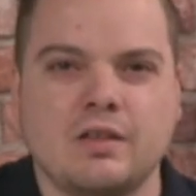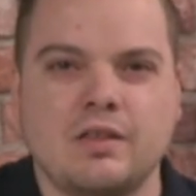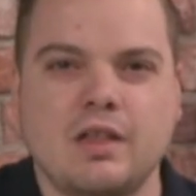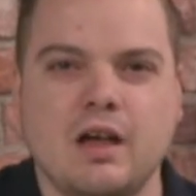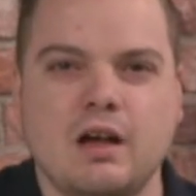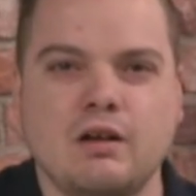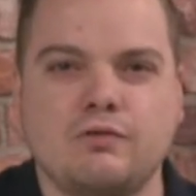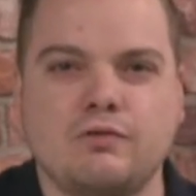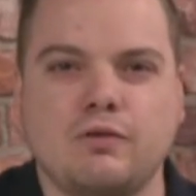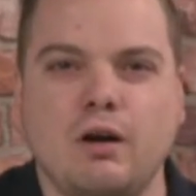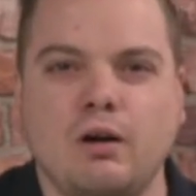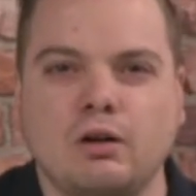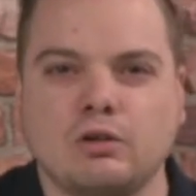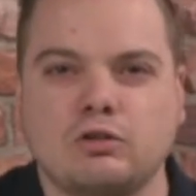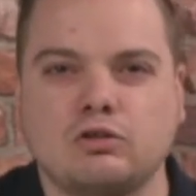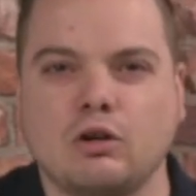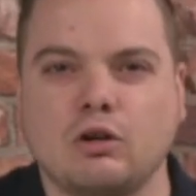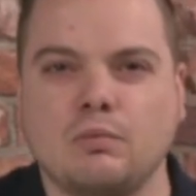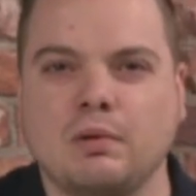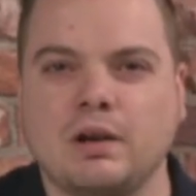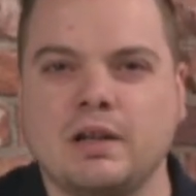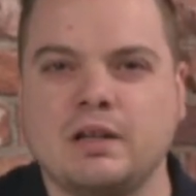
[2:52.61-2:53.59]
therefore
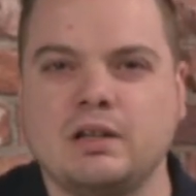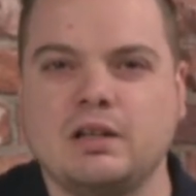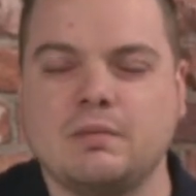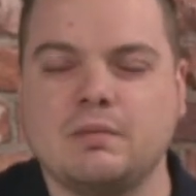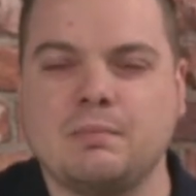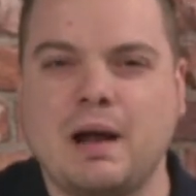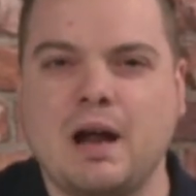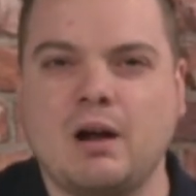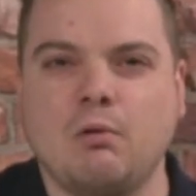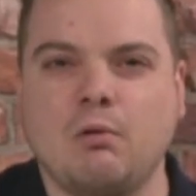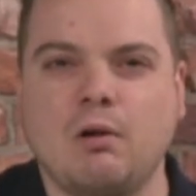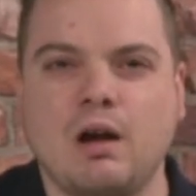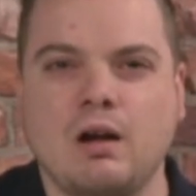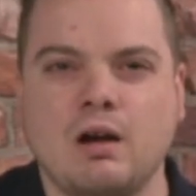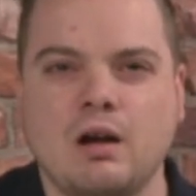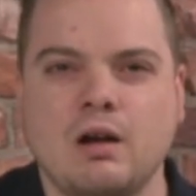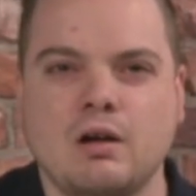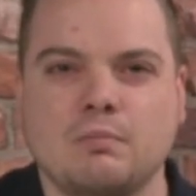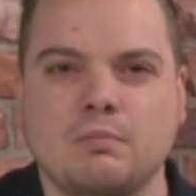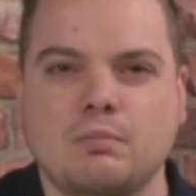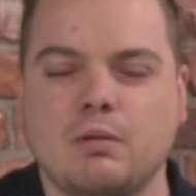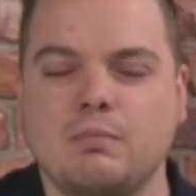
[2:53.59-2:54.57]
doubling your power,
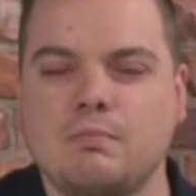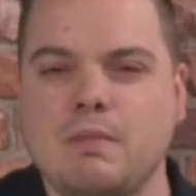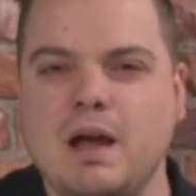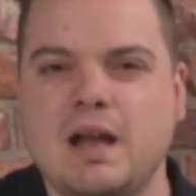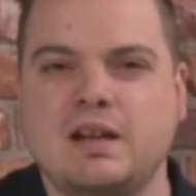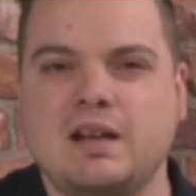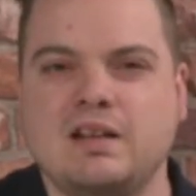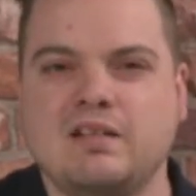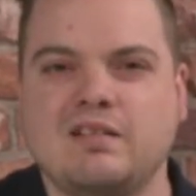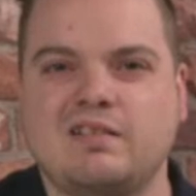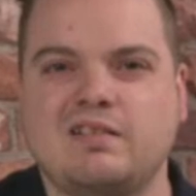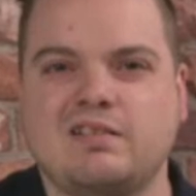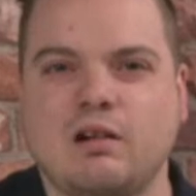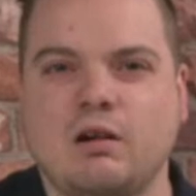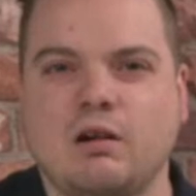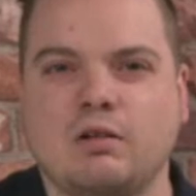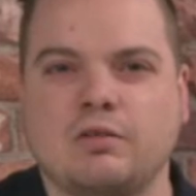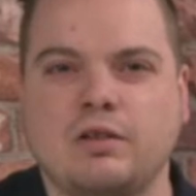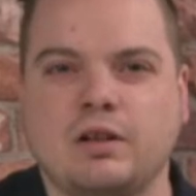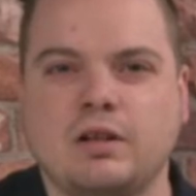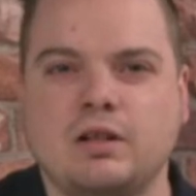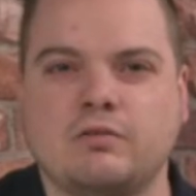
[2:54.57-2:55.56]
but making
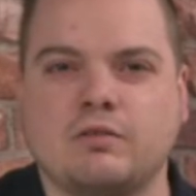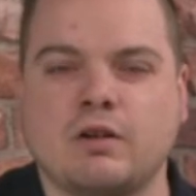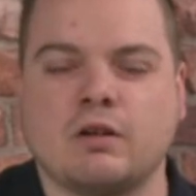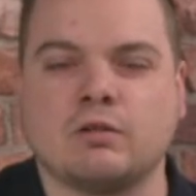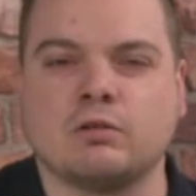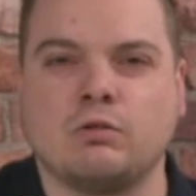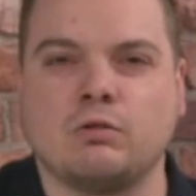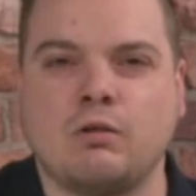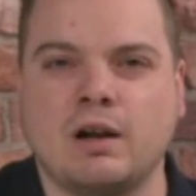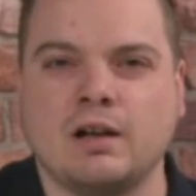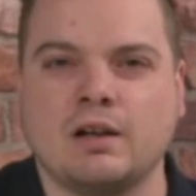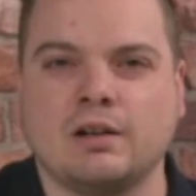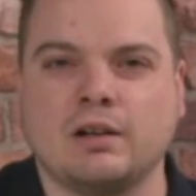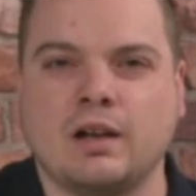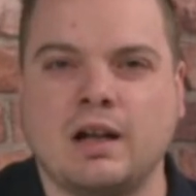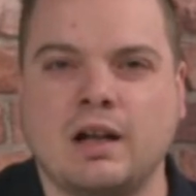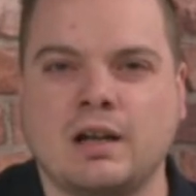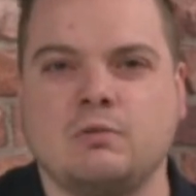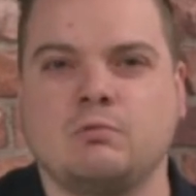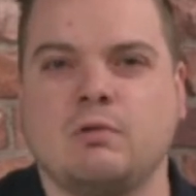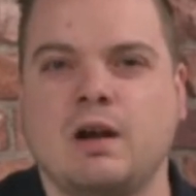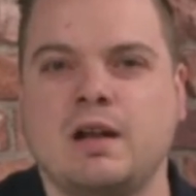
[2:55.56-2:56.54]
sure that you've got quite a
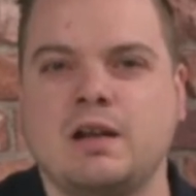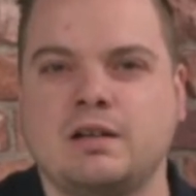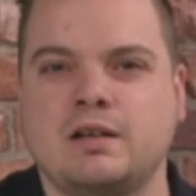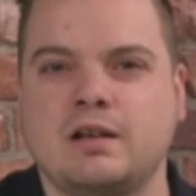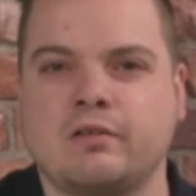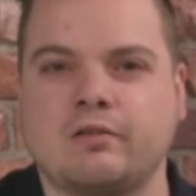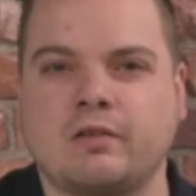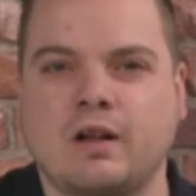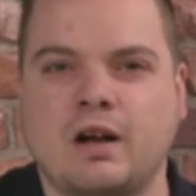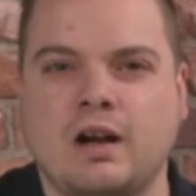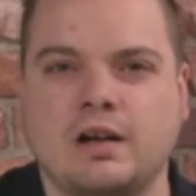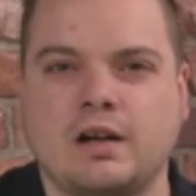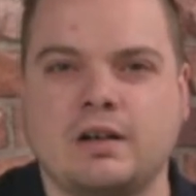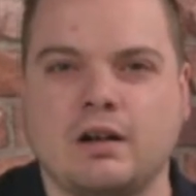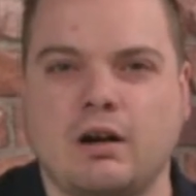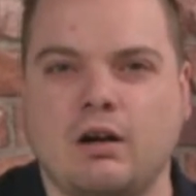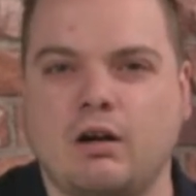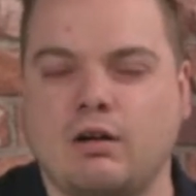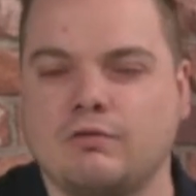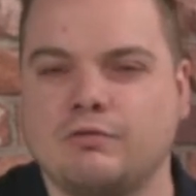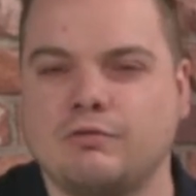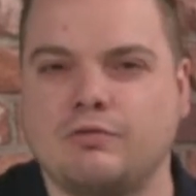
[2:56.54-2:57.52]
lightweight design
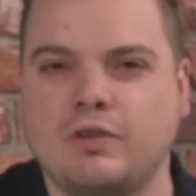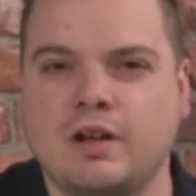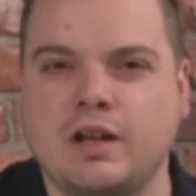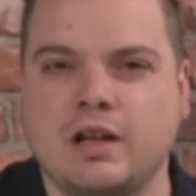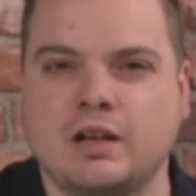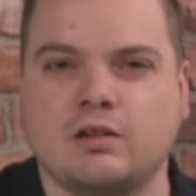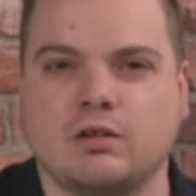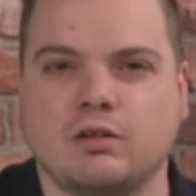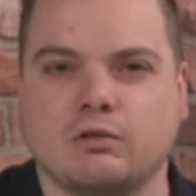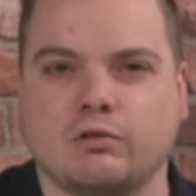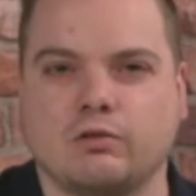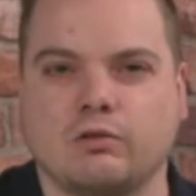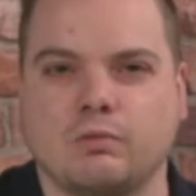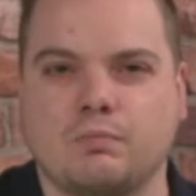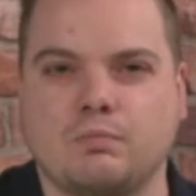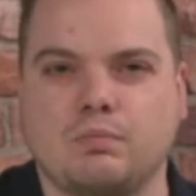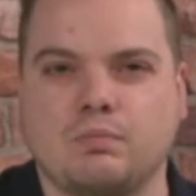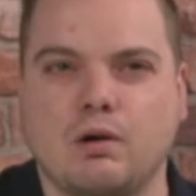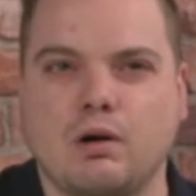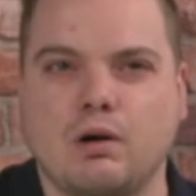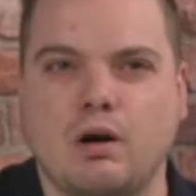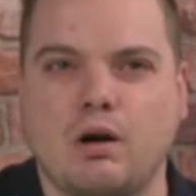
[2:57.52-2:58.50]
of vehicle to
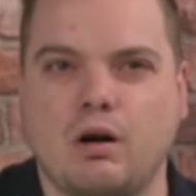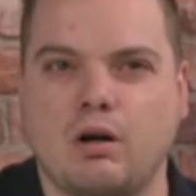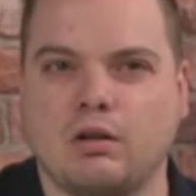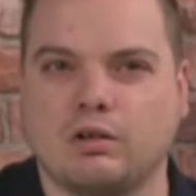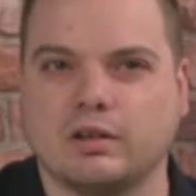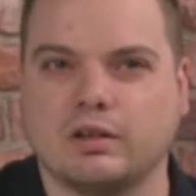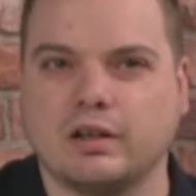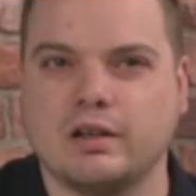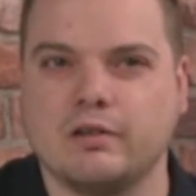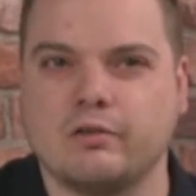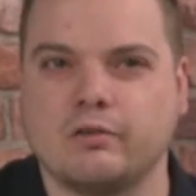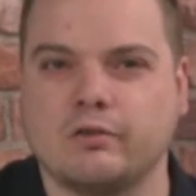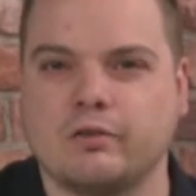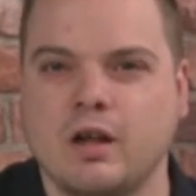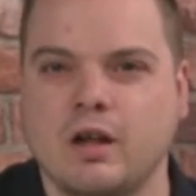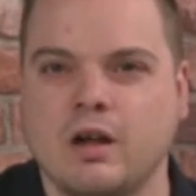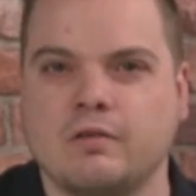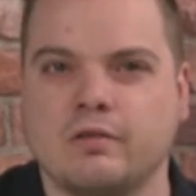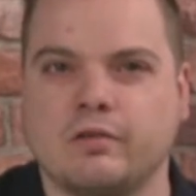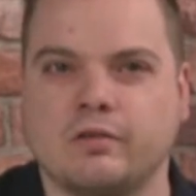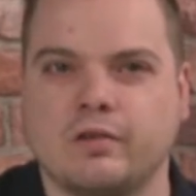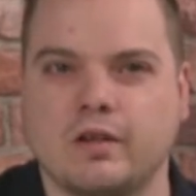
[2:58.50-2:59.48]
haul these
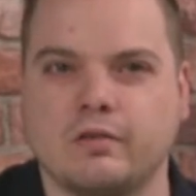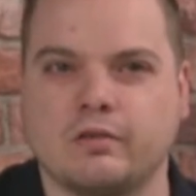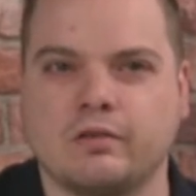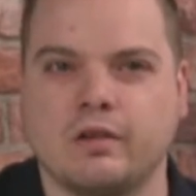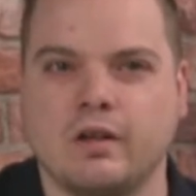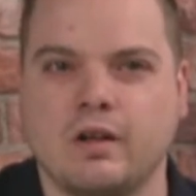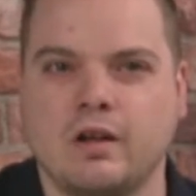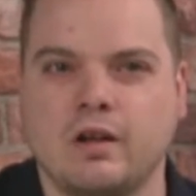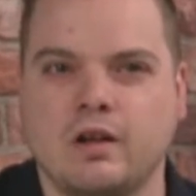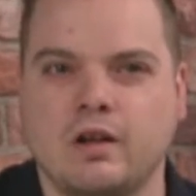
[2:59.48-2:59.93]
services.